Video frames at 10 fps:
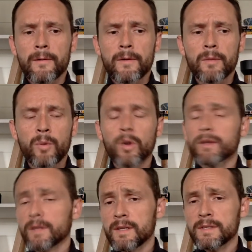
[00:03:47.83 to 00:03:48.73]

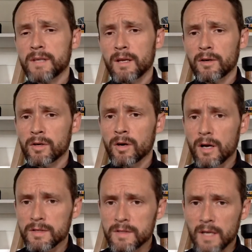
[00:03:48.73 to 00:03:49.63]
Importantly, these data are
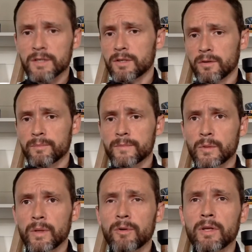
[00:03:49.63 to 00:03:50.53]
cross-sectional, so
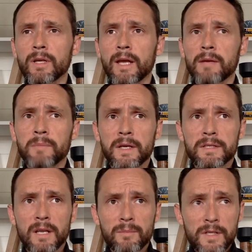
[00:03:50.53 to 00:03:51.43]
we really can't make
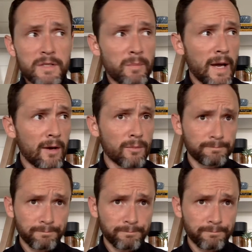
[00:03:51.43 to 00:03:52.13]
statements about